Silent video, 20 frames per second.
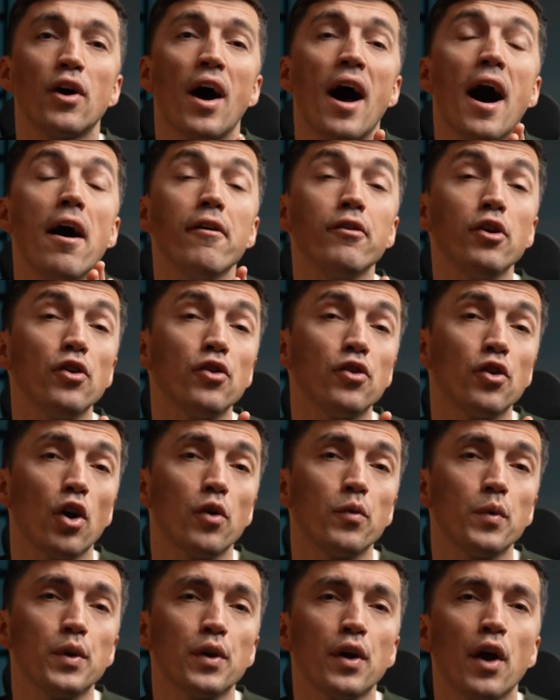how your
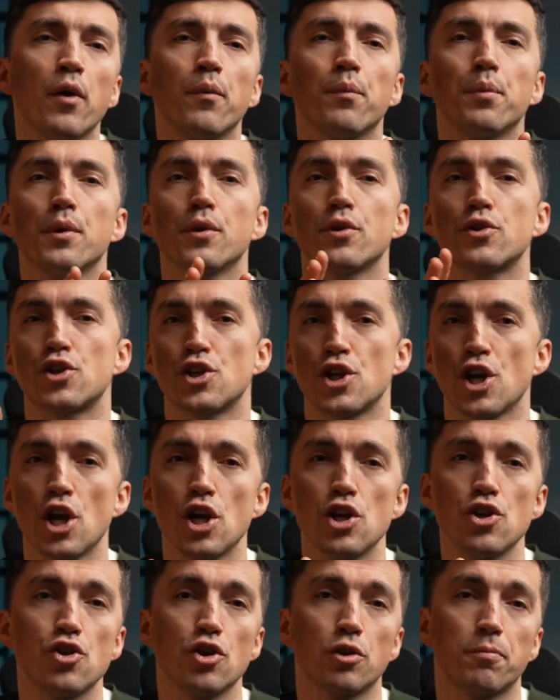service will
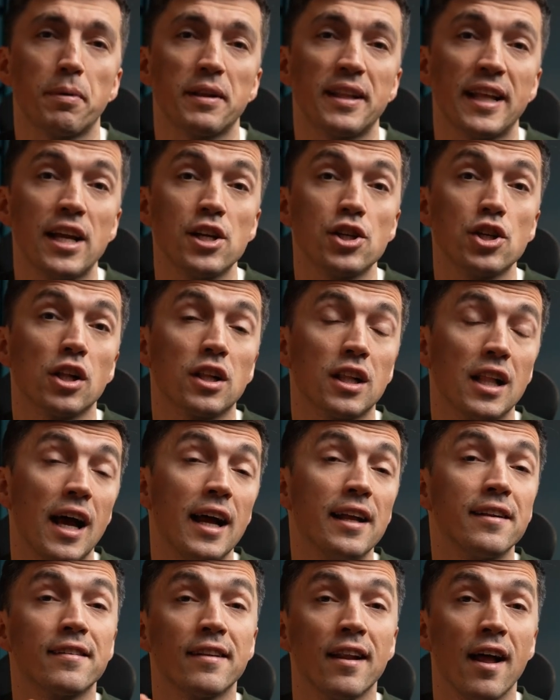change your potential
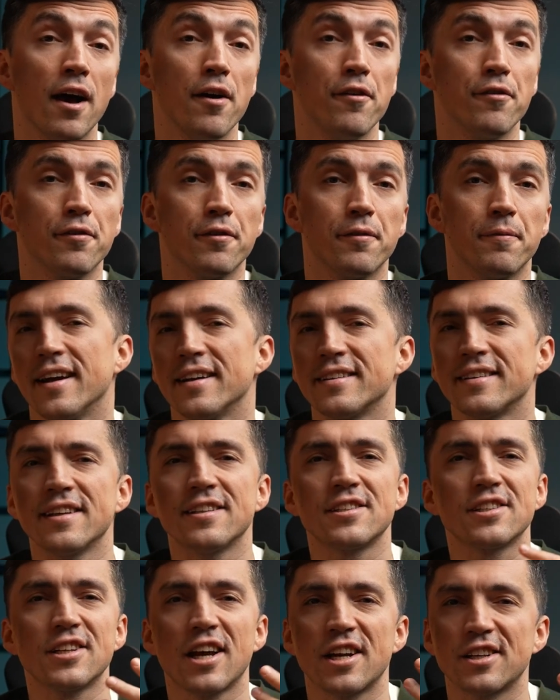client's life. The
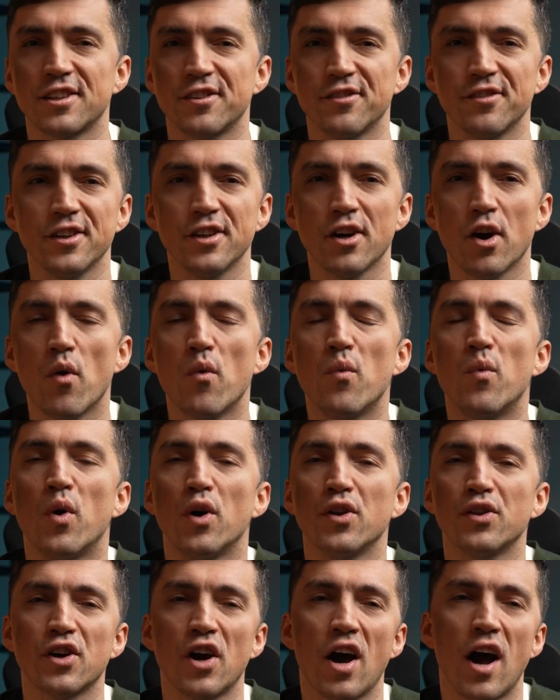introduction video
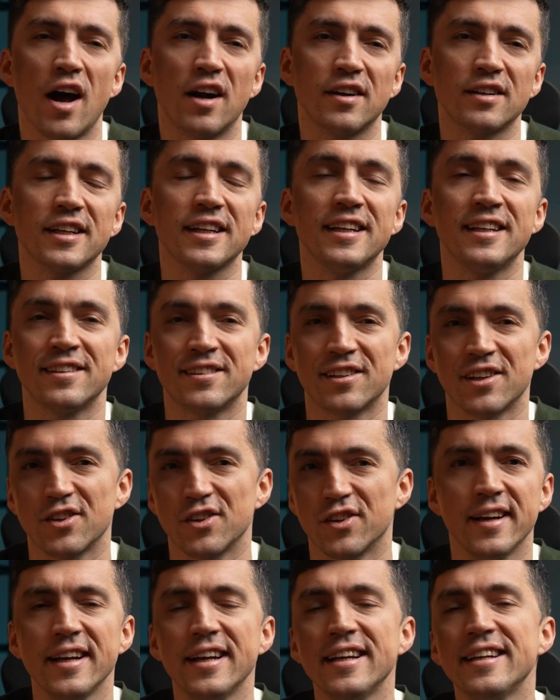won't hurt either.
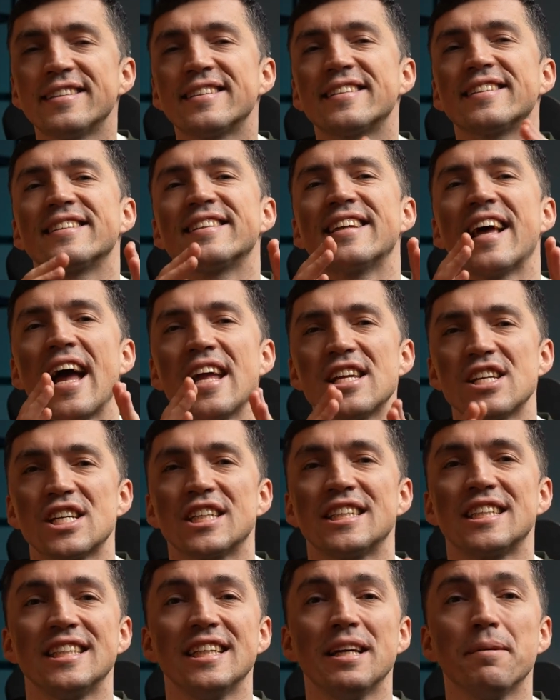It's such a
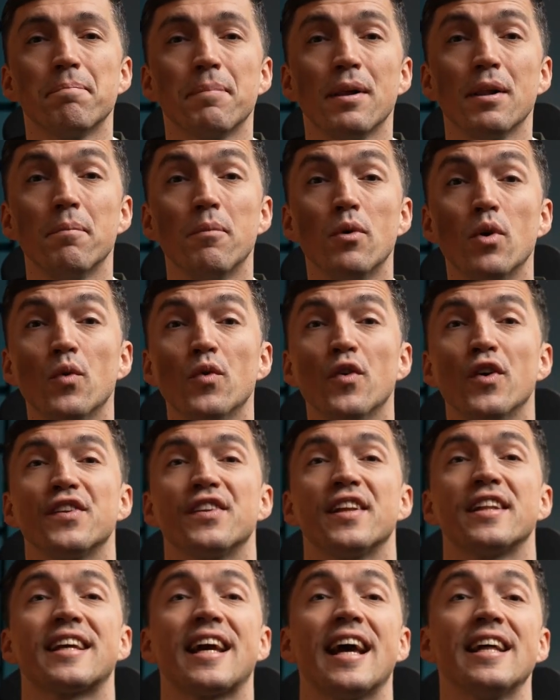simple move
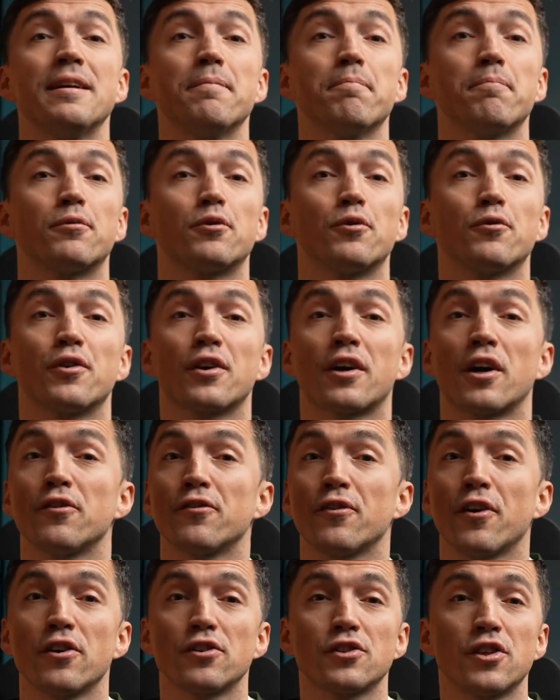that can improve the
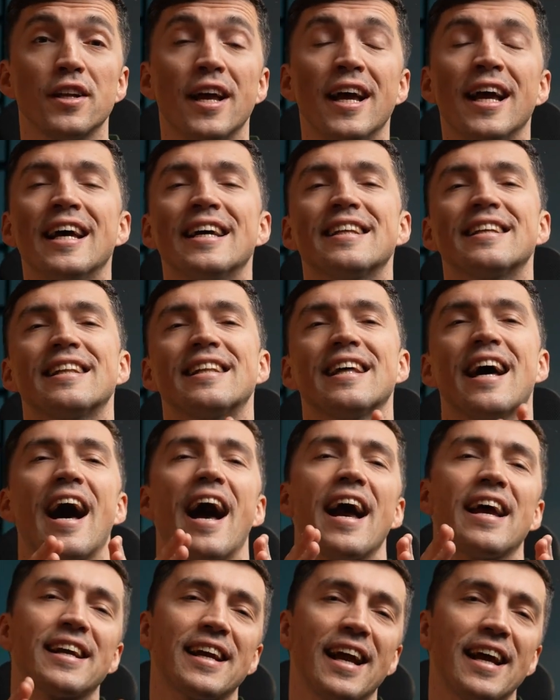conversion that
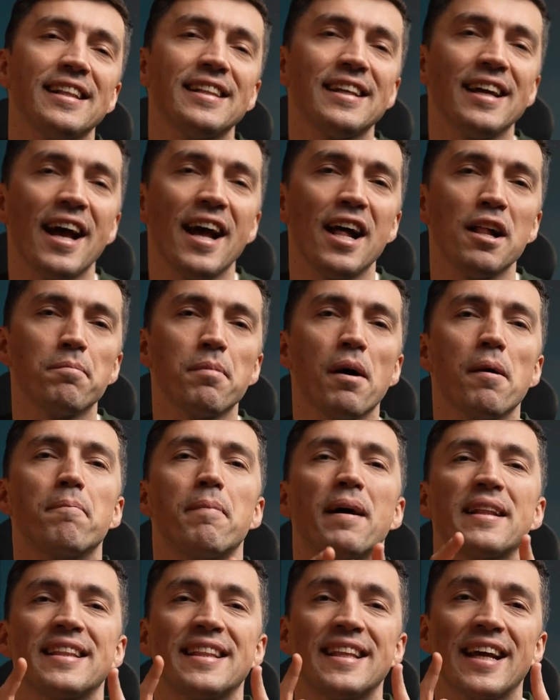I can't help
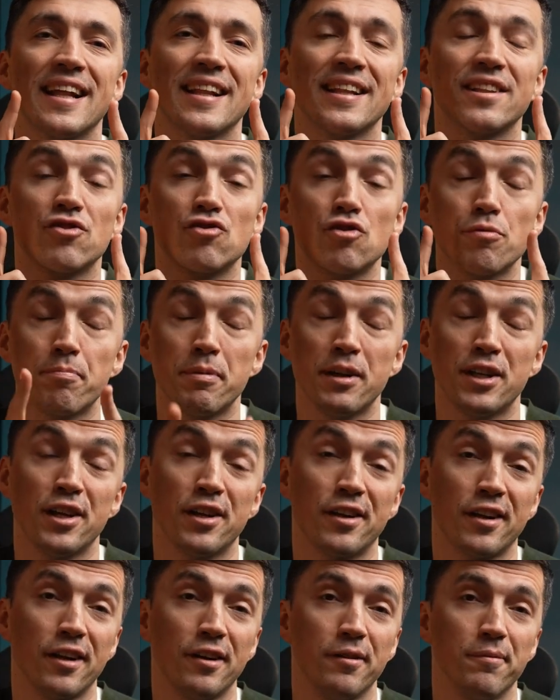but tell it
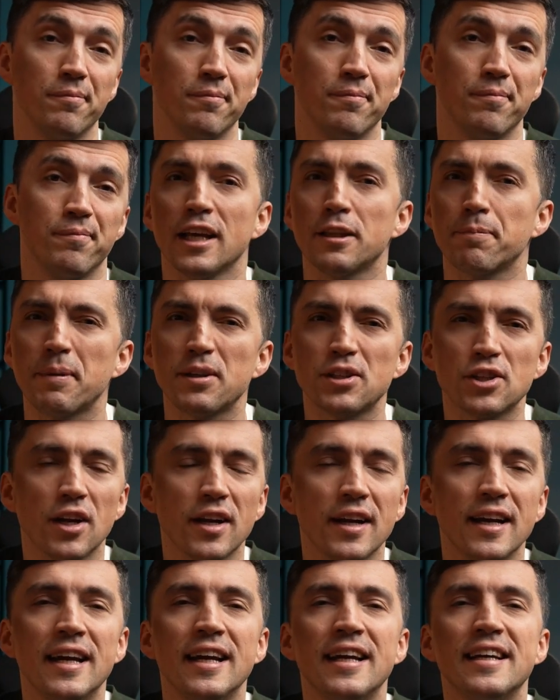repeatedly.
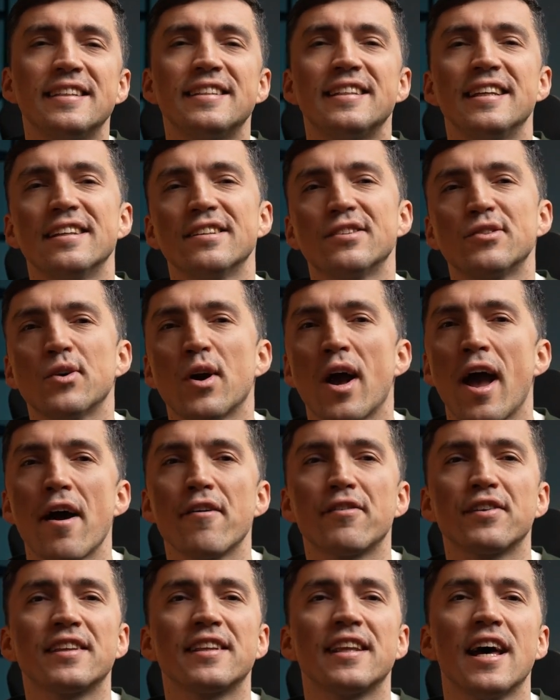Especially since you
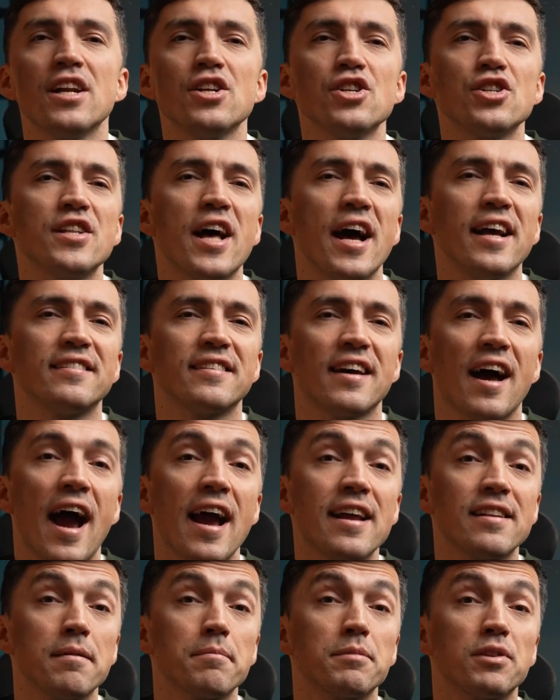have such nice
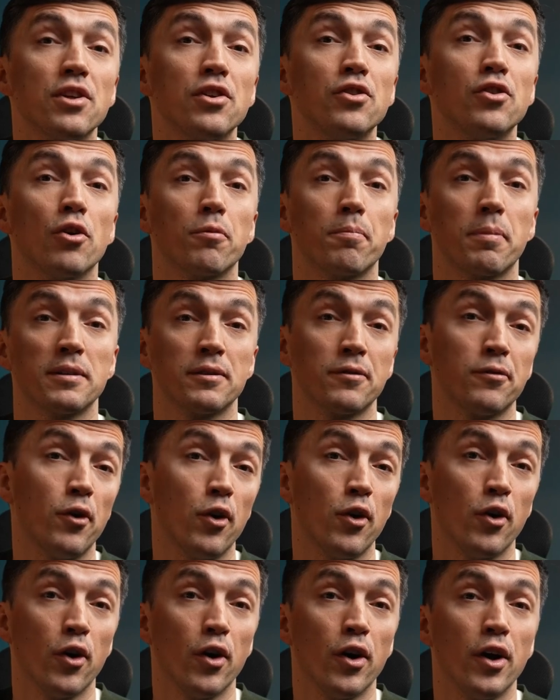items in your
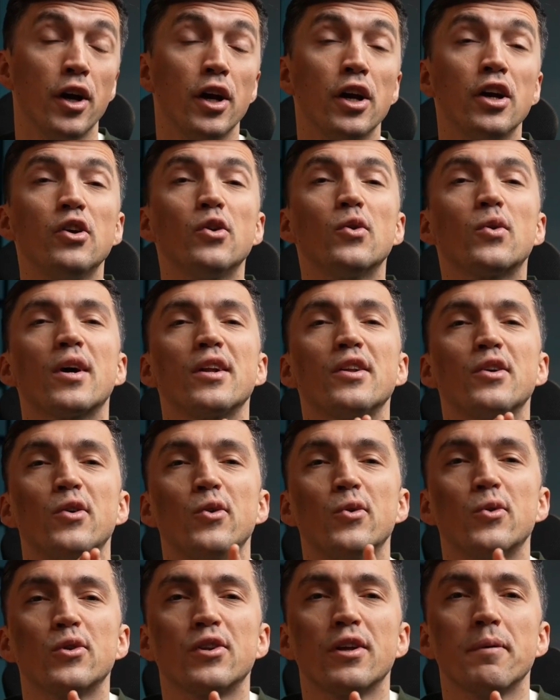portfolio, you can
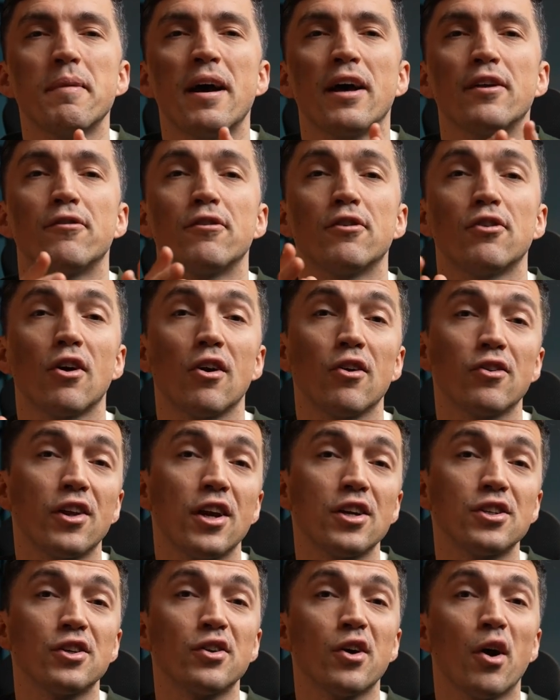use them as
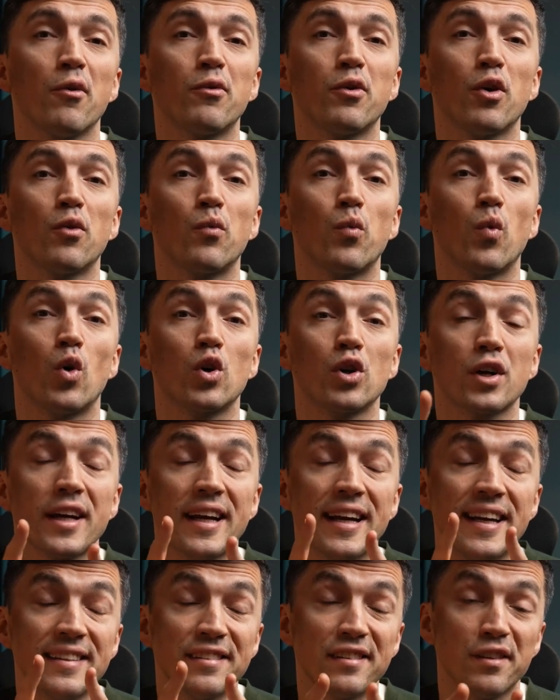visualization of your work
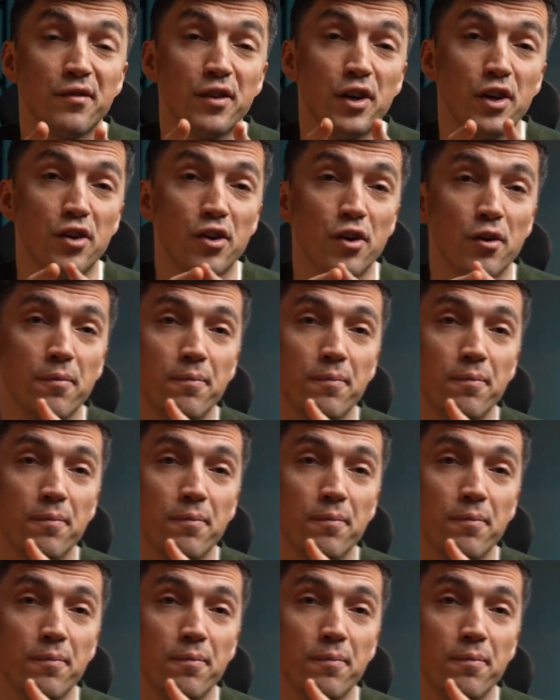in the video.